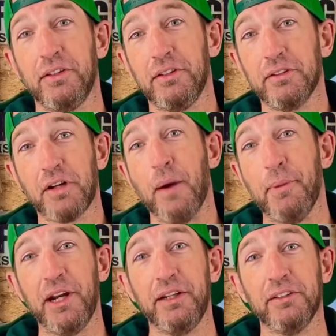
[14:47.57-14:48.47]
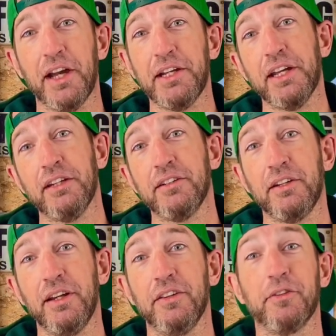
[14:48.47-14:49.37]
commenting, liking,
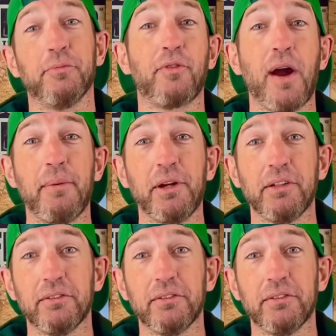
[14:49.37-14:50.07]
and subscribing.